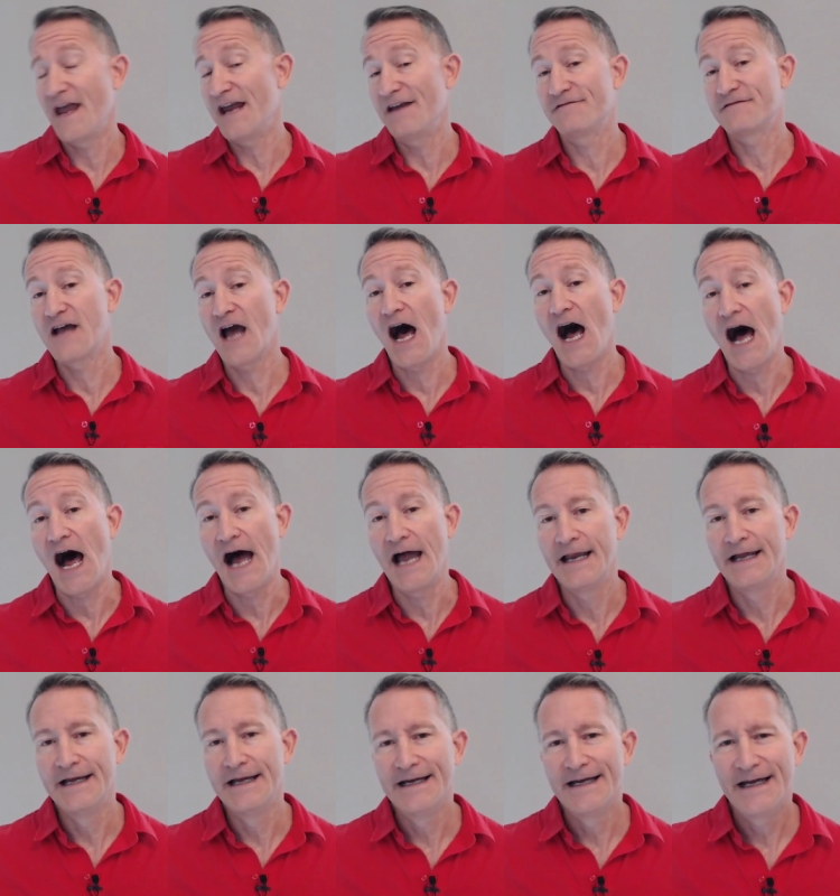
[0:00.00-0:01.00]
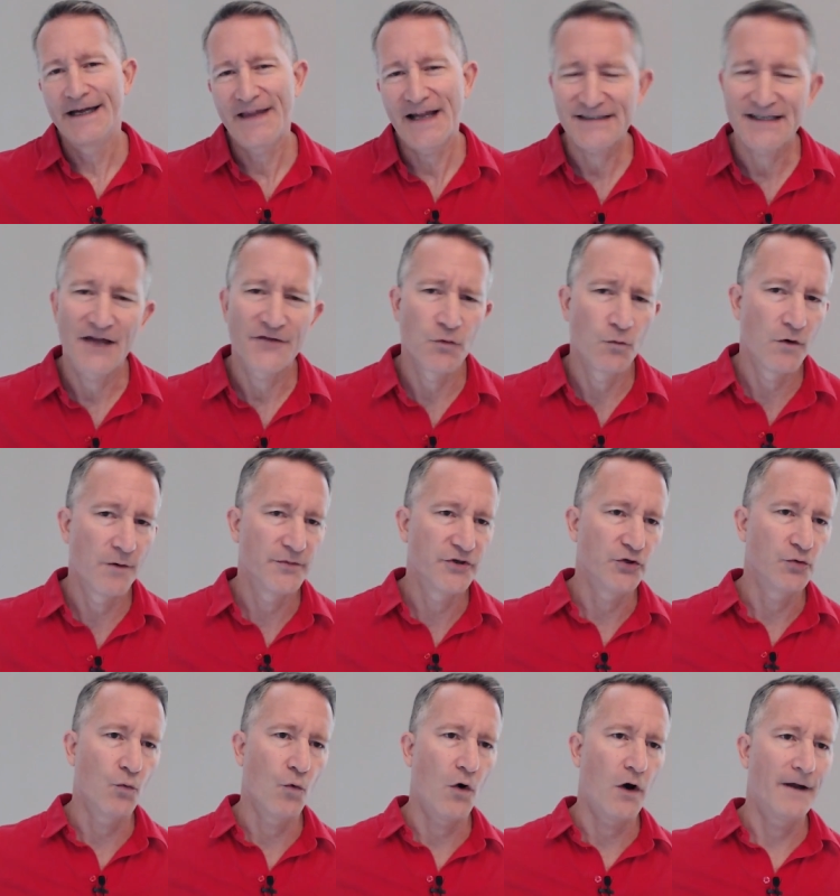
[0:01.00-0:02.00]
they've got. That's not the
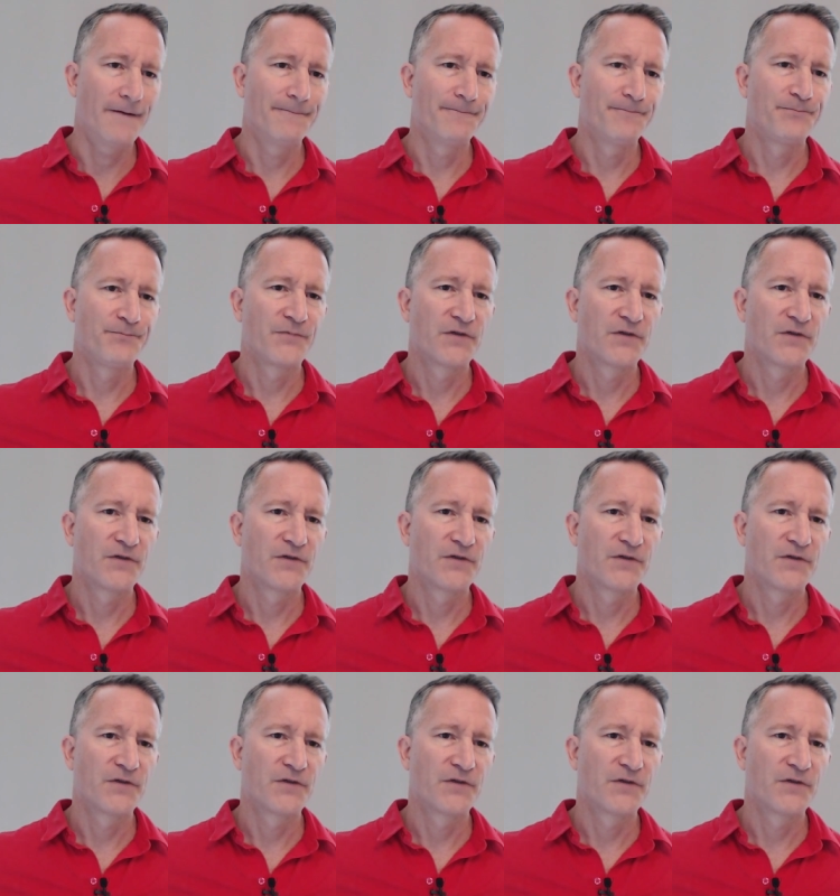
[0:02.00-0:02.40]
woman you want.